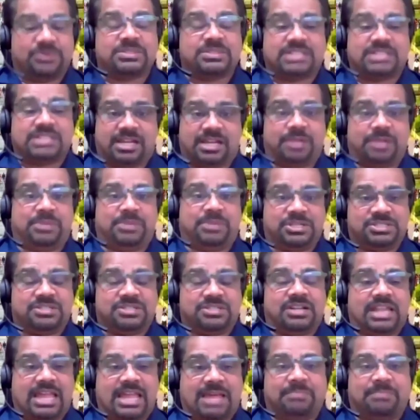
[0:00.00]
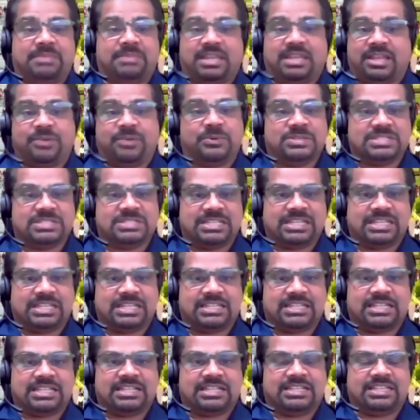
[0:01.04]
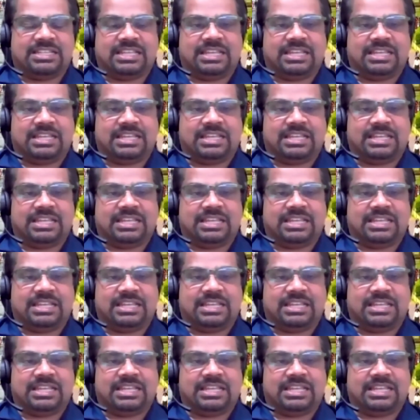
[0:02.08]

was a high pressure lab that I was in at the end.